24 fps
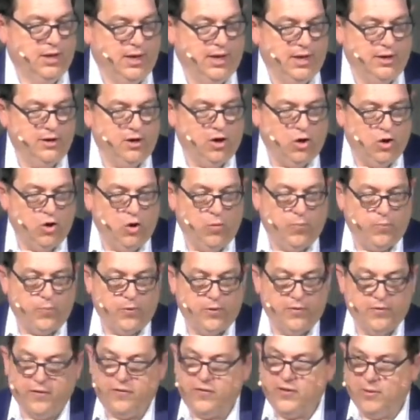and
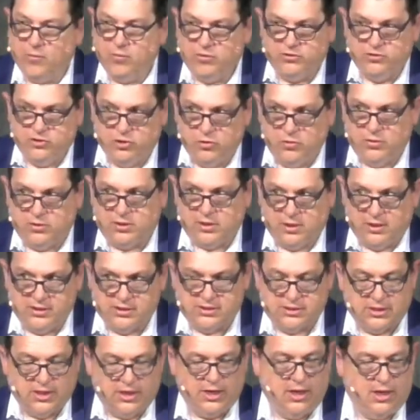hope that they will do what they
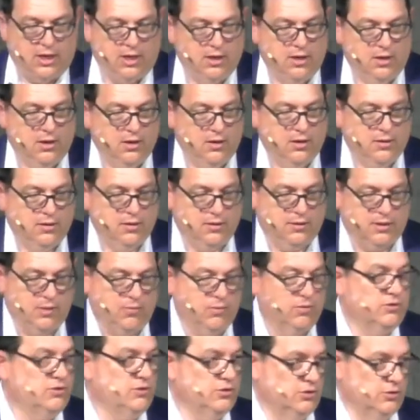say that they
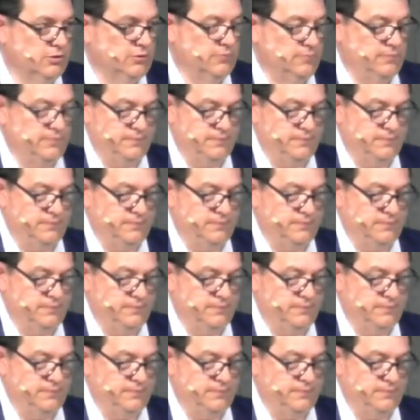will do.